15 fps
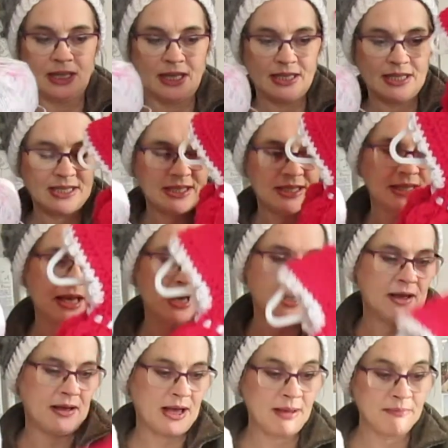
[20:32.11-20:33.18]
It's,
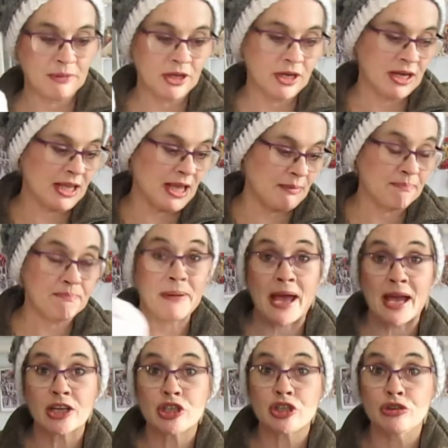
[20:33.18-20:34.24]
uh, I'm going to get
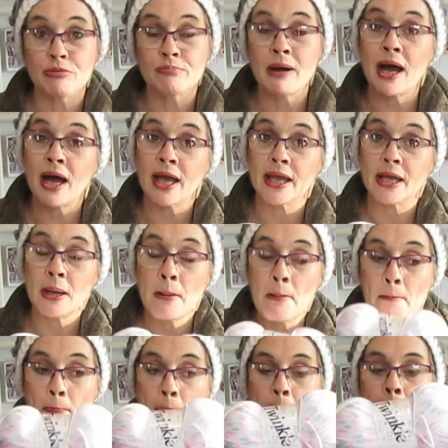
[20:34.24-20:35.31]
back to my,
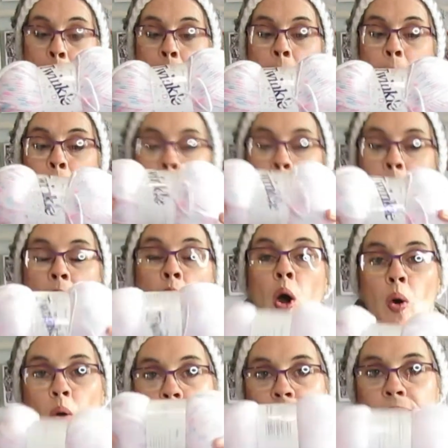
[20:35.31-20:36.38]

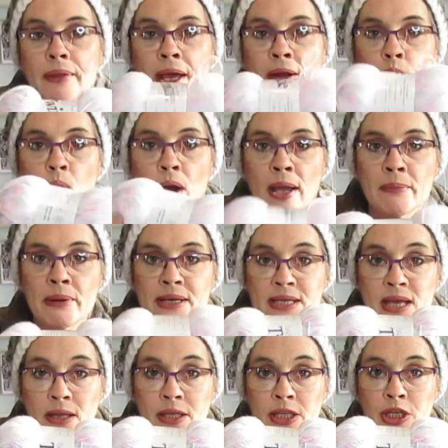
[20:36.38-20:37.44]
oh, and why am I
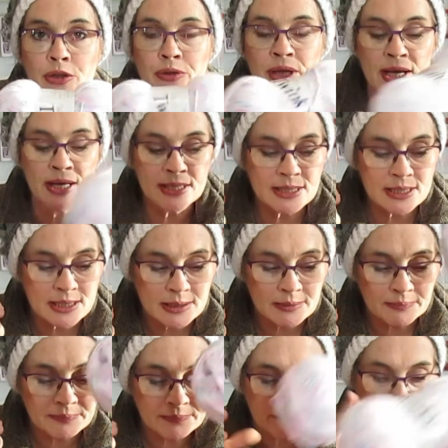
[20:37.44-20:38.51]
telling you this?
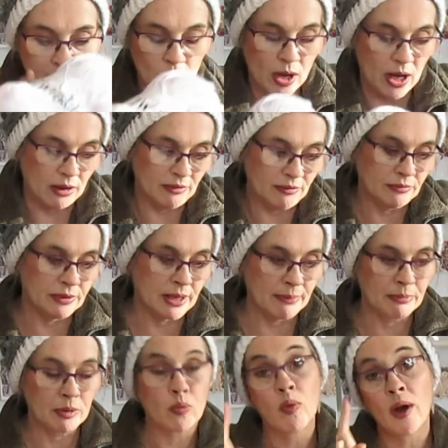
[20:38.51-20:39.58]
Well,
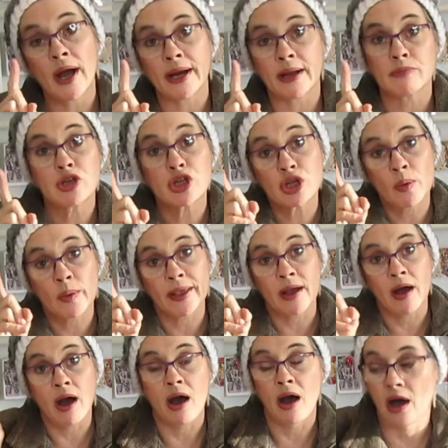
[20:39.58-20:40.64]
number one, I'm showing
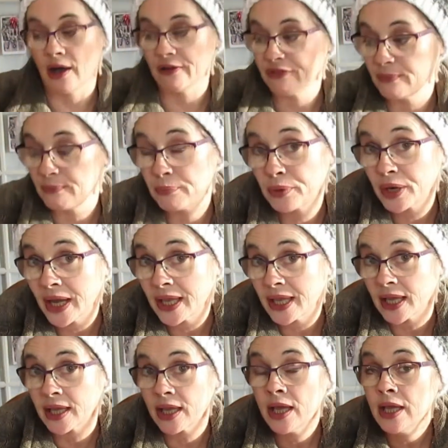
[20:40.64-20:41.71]
off and
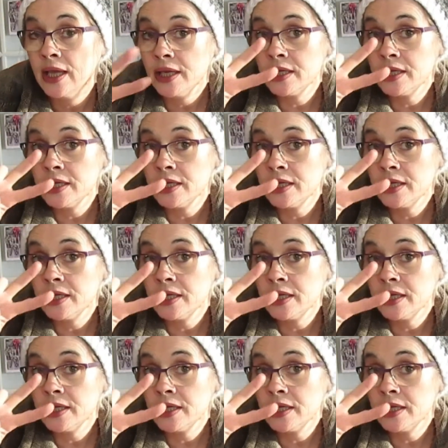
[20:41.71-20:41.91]
bragging.